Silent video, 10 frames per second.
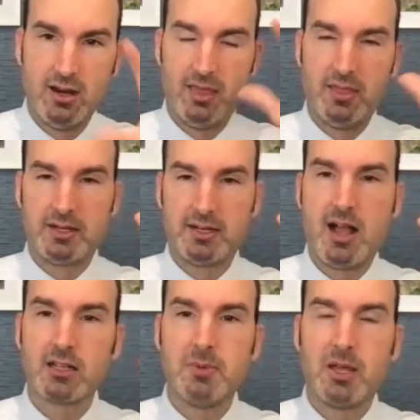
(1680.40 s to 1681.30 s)
and then it
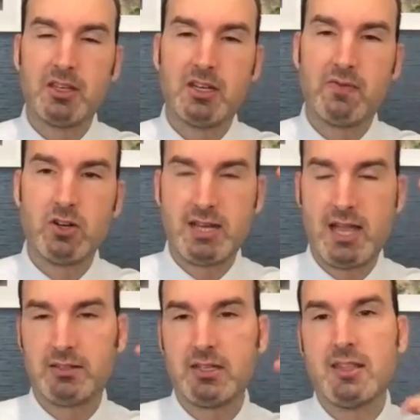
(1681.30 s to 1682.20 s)
talks about the different
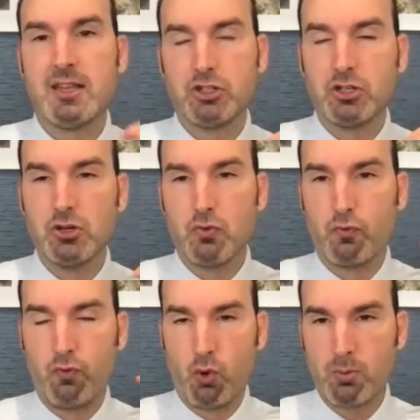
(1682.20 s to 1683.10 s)
testing that you can do
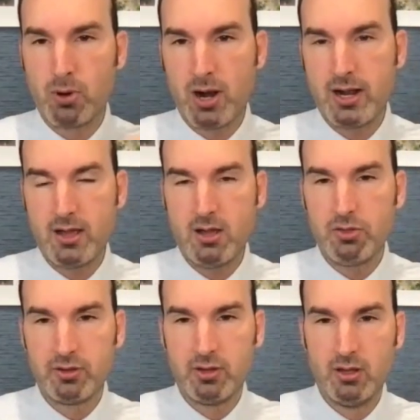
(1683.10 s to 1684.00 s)
for brain
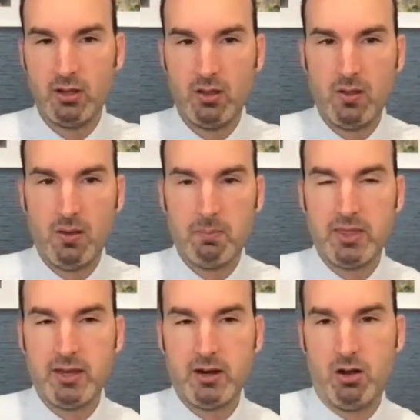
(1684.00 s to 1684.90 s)
health.
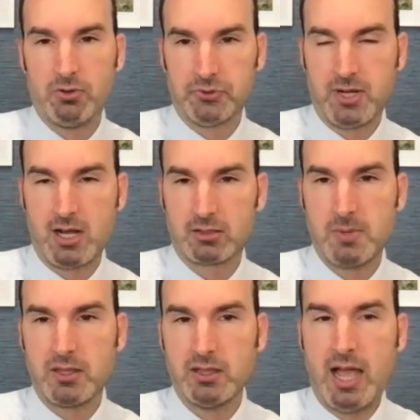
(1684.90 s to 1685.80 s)
But then it also talks
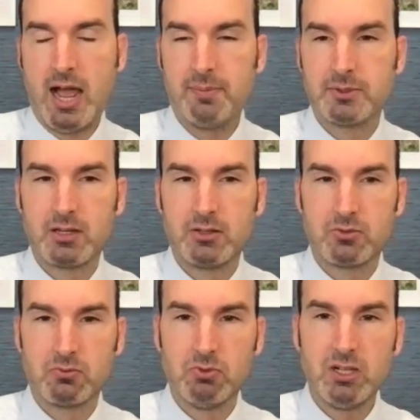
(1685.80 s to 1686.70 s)
about the labs
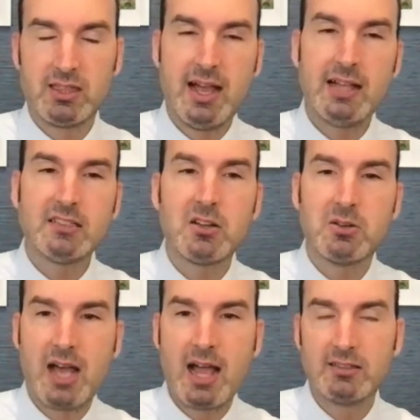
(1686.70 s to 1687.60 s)
because really that's how
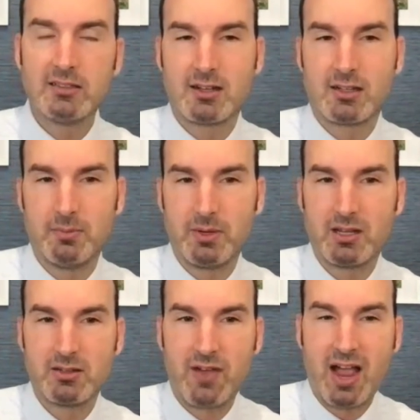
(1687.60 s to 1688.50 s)
you dissect it.
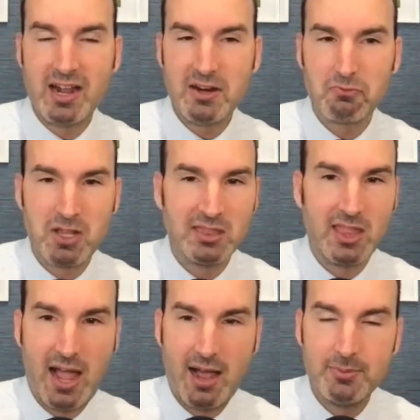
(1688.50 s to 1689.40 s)
Because if I didn't run
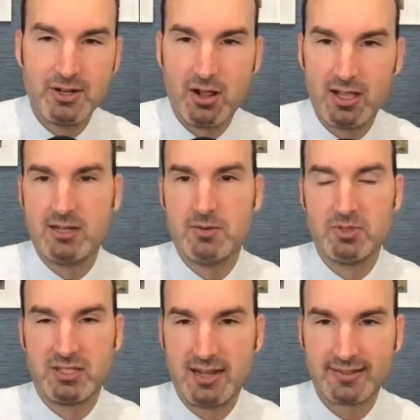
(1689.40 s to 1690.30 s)
labs and all I did
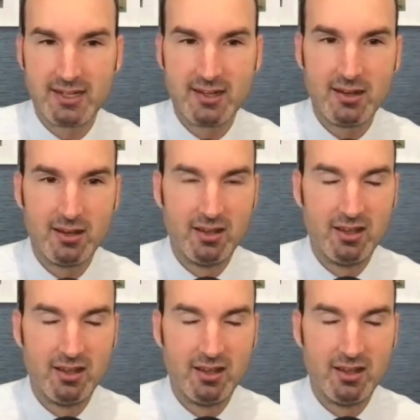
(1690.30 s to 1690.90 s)
was testing,